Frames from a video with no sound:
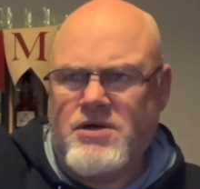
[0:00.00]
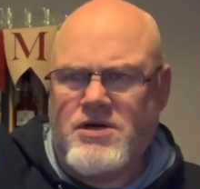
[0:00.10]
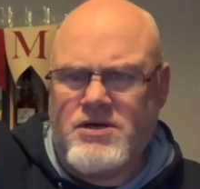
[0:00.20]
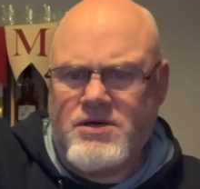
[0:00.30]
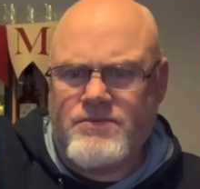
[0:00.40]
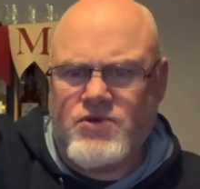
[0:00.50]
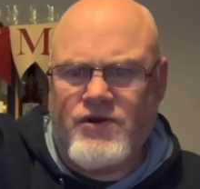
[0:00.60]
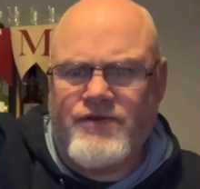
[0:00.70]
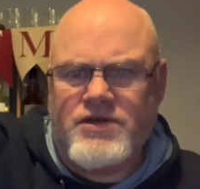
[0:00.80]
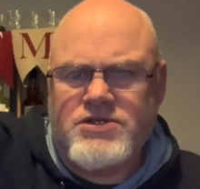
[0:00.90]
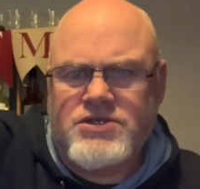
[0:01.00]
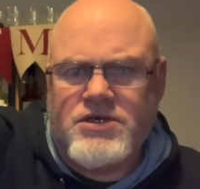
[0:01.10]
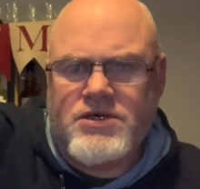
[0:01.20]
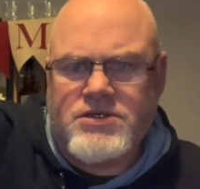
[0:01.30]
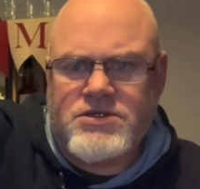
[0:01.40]
Don't know if you can see
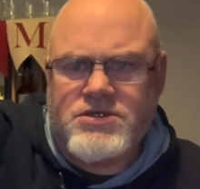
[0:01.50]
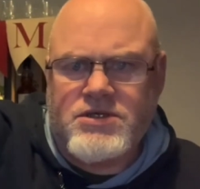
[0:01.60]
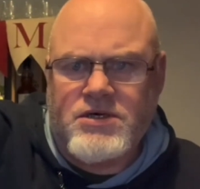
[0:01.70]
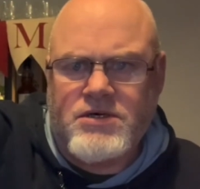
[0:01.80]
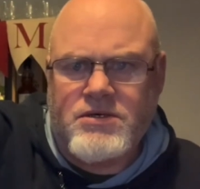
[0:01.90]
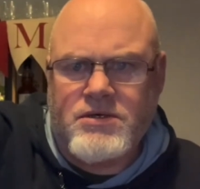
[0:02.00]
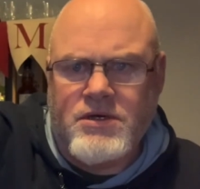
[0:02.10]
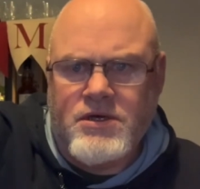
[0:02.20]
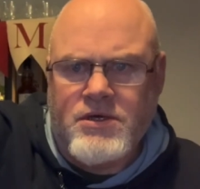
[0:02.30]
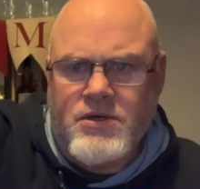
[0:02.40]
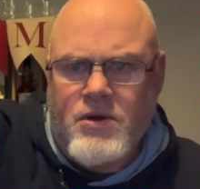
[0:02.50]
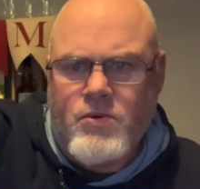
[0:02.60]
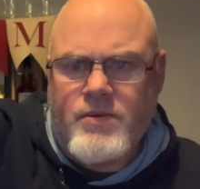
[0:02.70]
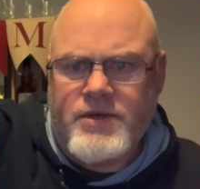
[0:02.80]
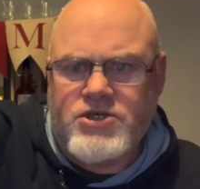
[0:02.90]
it, it's
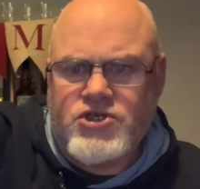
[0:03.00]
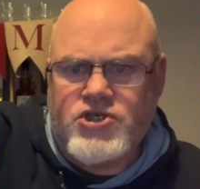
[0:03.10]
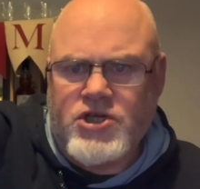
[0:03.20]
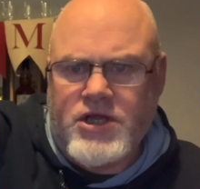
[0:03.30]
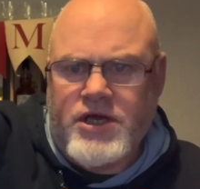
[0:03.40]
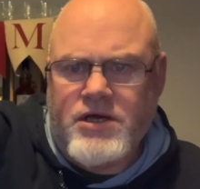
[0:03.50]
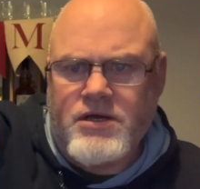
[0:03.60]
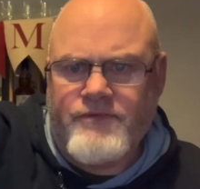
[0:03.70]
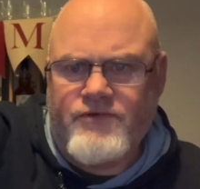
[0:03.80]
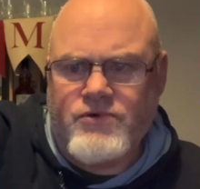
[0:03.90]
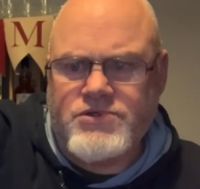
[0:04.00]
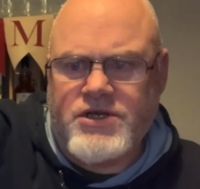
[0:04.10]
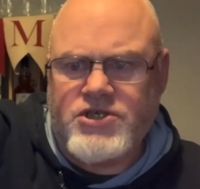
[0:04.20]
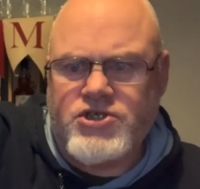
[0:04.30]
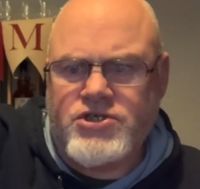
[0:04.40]
a bit chilly,
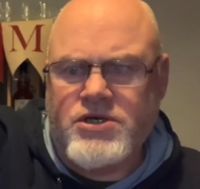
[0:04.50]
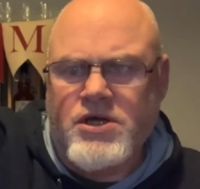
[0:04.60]
frozenish.